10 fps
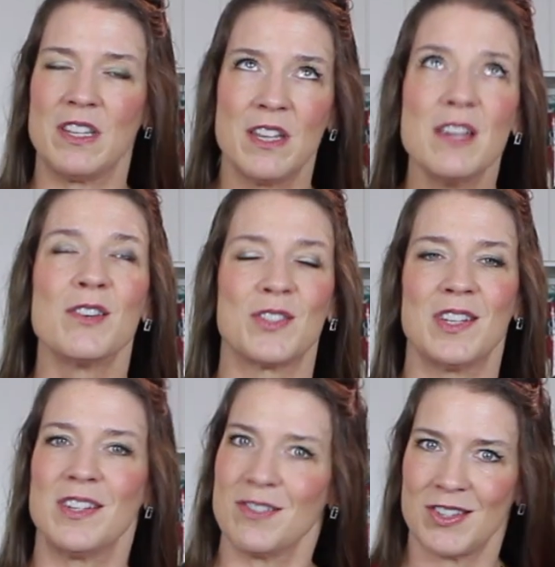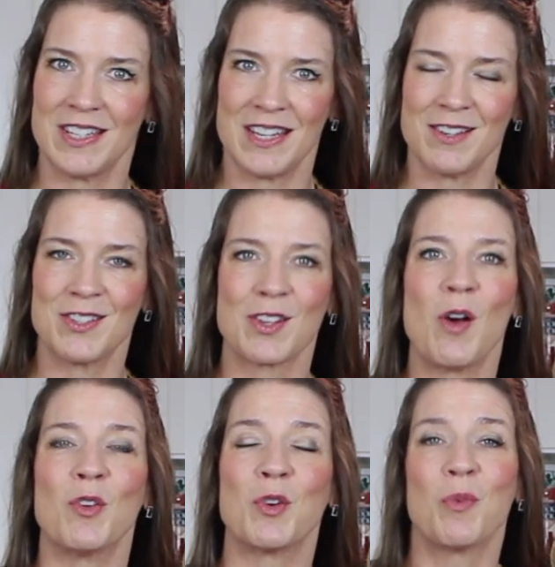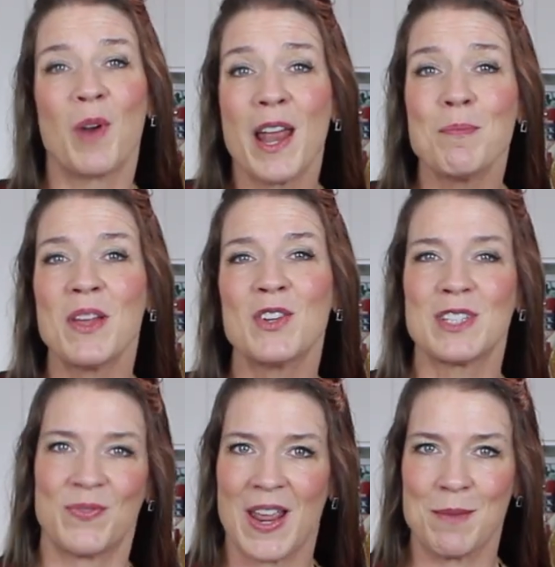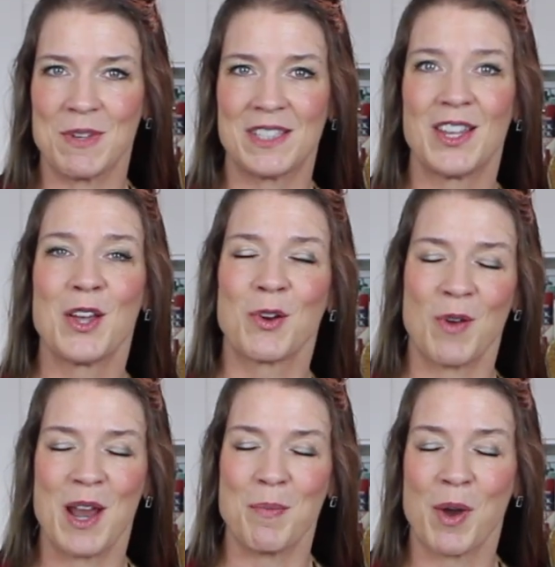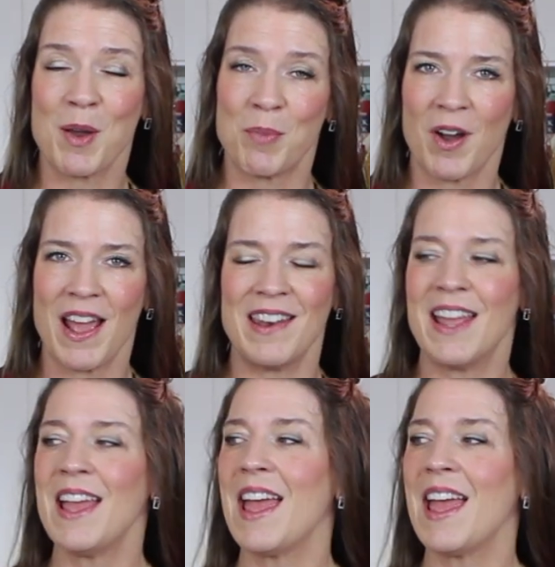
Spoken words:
years and years and years called Grandmother's Famous Cranberry Bread.